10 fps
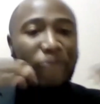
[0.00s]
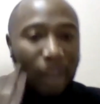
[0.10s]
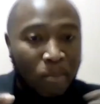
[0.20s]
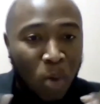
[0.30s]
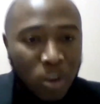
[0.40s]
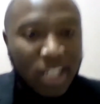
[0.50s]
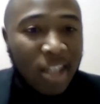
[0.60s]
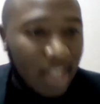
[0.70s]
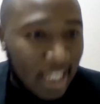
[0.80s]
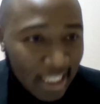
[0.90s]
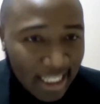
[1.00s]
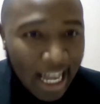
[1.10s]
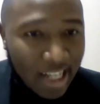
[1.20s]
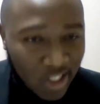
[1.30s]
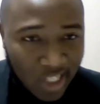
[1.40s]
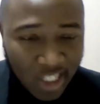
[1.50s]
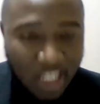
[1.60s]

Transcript: Moses understands this.